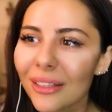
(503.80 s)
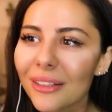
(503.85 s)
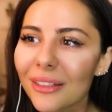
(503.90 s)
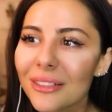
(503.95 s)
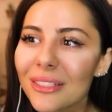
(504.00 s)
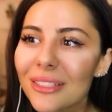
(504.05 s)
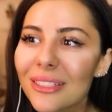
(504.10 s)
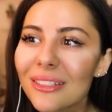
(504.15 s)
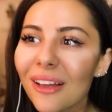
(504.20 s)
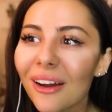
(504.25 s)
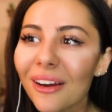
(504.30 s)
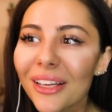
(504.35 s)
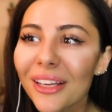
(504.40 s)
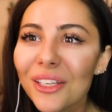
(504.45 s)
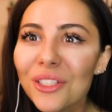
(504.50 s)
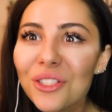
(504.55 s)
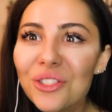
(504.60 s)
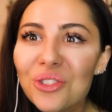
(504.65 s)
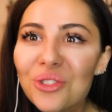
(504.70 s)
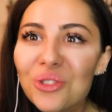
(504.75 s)
Okay, they're stuck
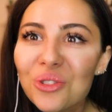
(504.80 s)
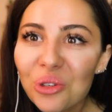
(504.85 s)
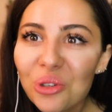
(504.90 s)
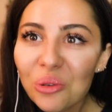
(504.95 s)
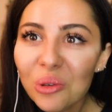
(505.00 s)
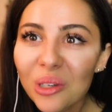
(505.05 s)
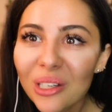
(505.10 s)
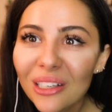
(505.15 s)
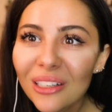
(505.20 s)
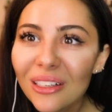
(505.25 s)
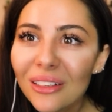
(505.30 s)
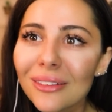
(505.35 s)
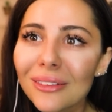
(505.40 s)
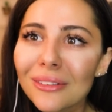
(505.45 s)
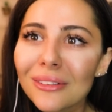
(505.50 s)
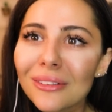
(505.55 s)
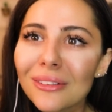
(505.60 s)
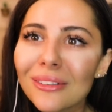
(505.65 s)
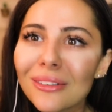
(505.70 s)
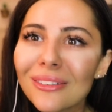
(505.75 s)
in a sewer?
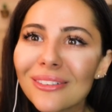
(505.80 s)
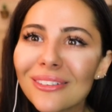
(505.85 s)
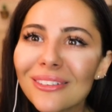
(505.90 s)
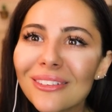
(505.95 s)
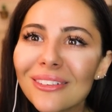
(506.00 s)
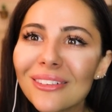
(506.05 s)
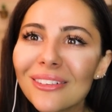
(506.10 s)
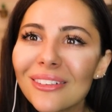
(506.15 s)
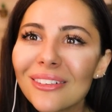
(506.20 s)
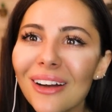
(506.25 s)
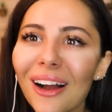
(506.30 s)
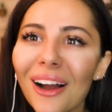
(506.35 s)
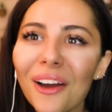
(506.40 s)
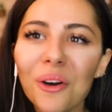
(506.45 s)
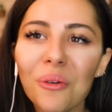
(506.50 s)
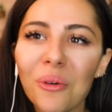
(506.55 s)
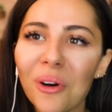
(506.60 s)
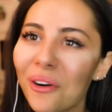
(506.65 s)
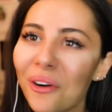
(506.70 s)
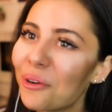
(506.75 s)
I
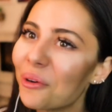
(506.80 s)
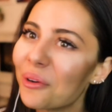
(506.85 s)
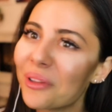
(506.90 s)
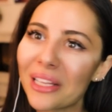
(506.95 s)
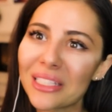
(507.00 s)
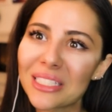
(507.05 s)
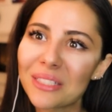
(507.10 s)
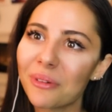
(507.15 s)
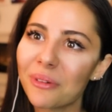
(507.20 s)
don't wanna know what that